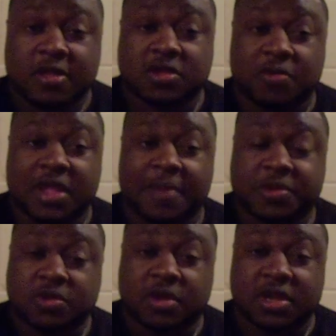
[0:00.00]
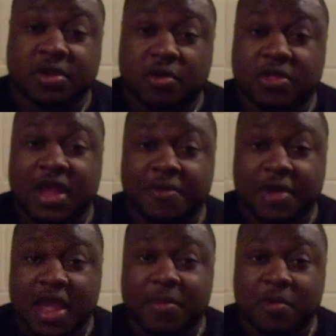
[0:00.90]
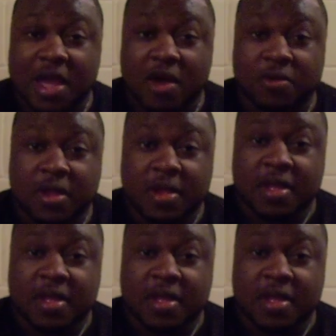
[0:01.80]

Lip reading: So when the opportunity to Northern Iowa came around,